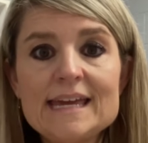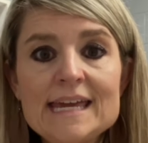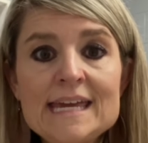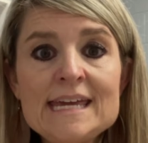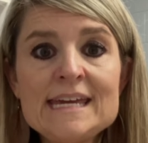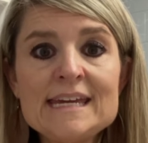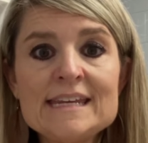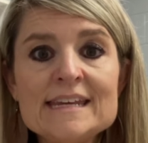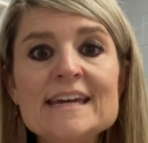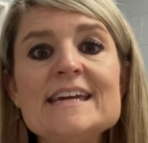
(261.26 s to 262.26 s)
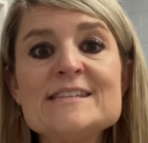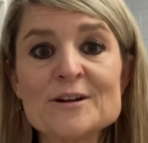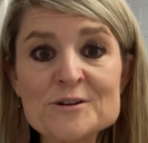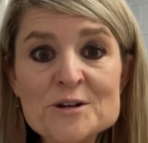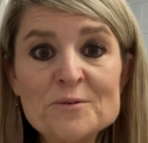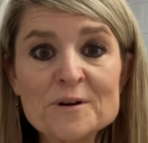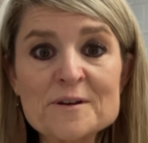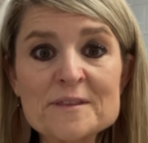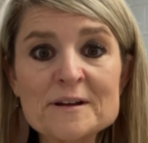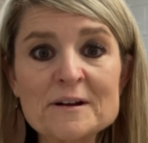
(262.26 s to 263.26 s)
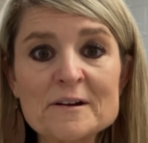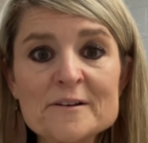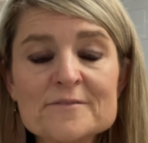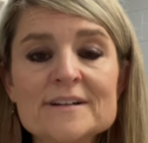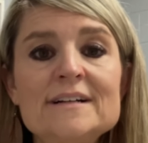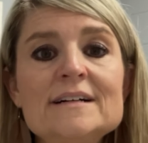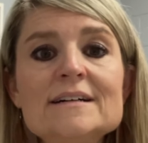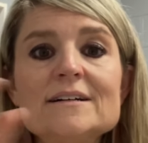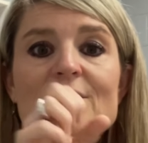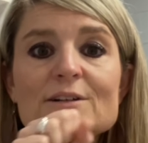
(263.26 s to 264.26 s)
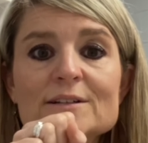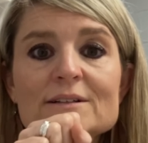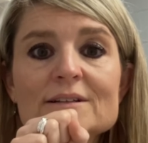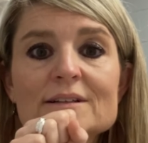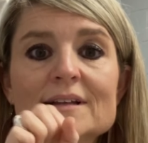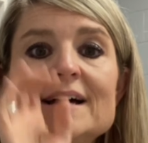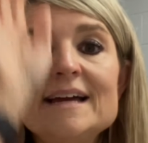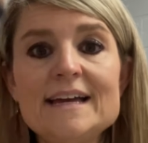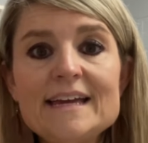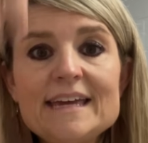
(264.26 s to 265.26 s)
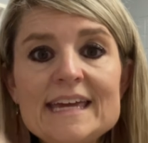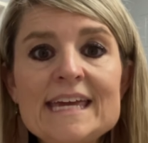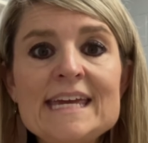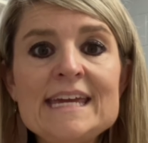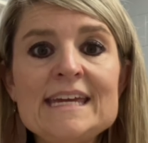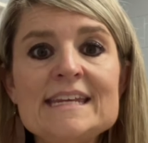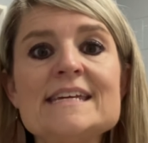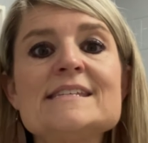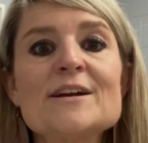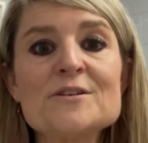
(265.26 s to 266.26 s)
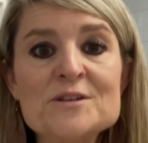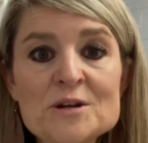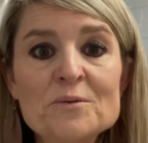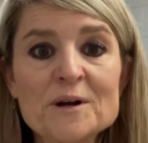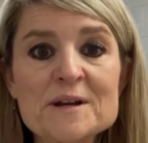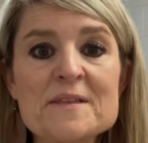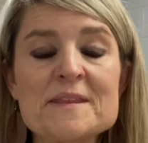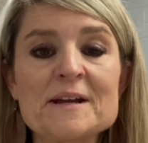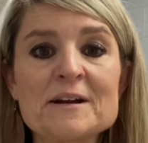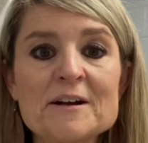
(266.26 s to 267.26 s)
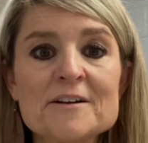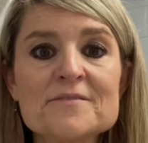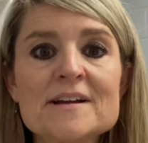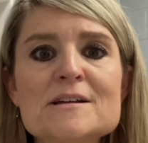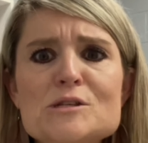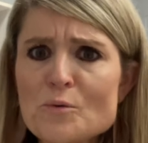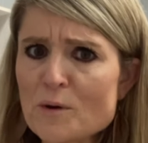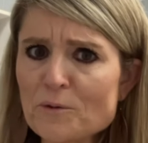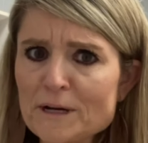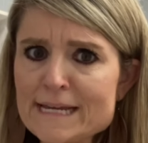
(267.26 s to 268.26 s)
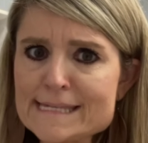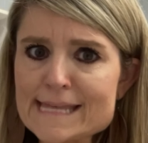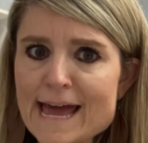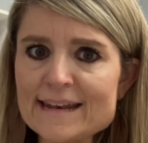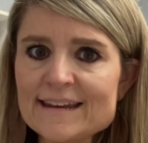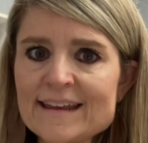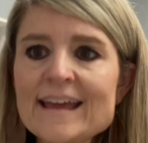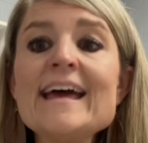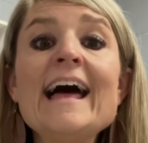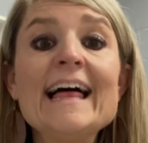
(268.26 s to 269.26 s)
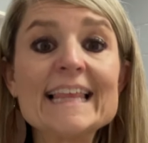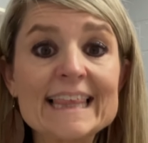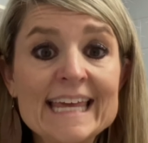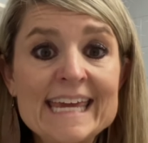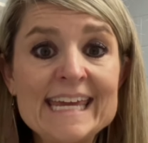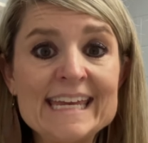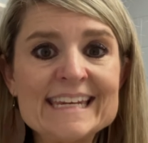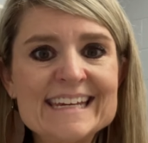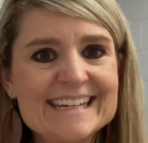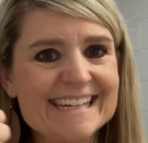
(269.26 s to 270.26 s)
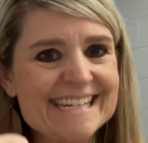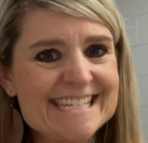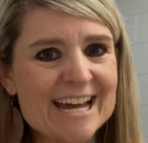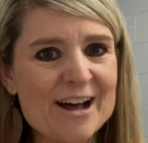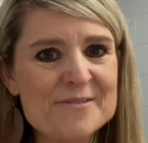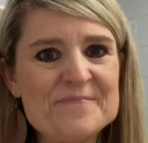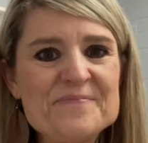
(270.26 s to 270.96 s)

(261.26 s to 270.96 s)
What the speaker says: in is our new word on the curve. Ol, in is our new word on the curve. So what word is that? Lean. Good job.